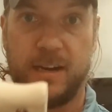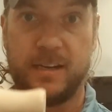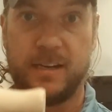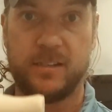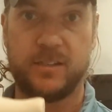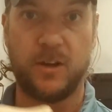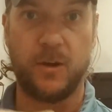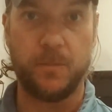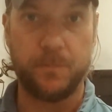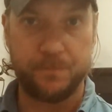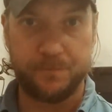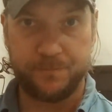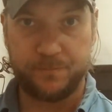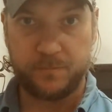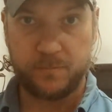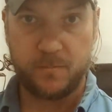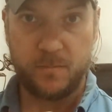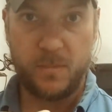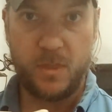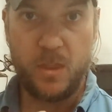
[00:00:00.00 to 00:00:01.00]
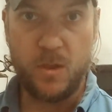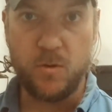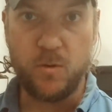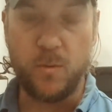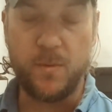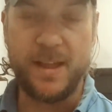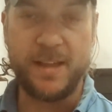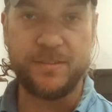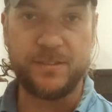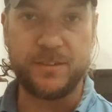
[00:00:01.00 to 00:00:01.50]
So what
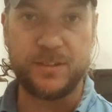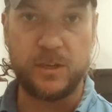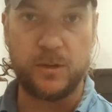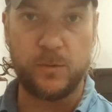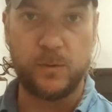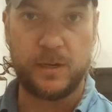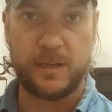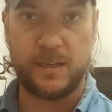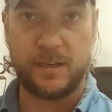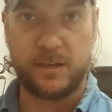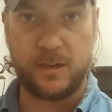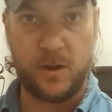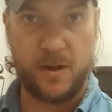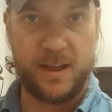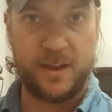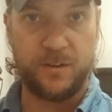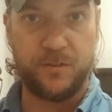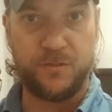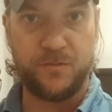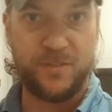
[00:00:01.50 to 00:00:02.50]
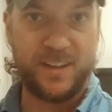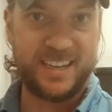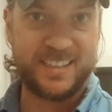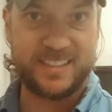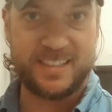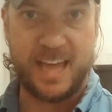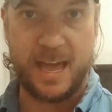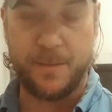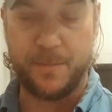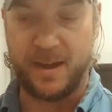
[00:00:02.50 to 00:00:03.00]
we have to do, we're gonna go ahead and fix
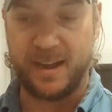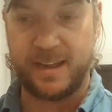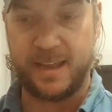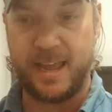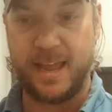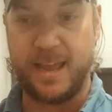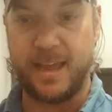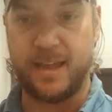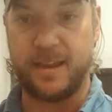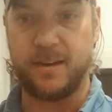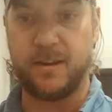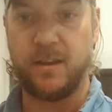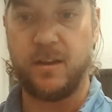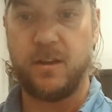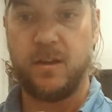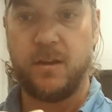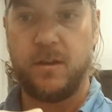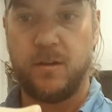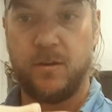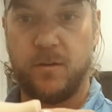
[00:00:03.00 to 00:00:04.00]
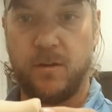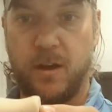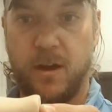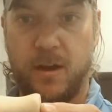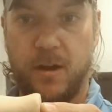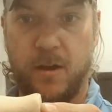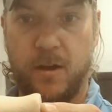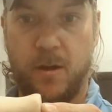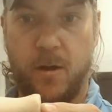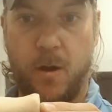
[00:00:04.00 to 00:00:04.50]
that by hand
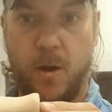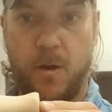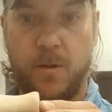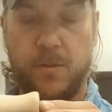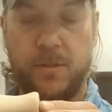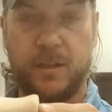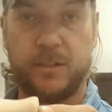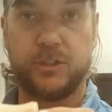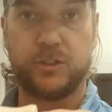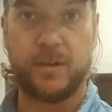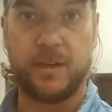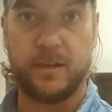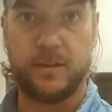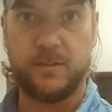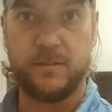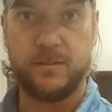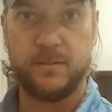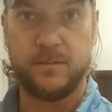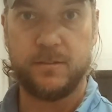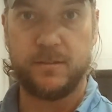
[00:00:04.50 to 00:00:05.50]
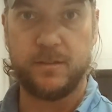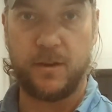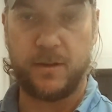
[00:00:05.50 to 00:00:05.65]
on the drill.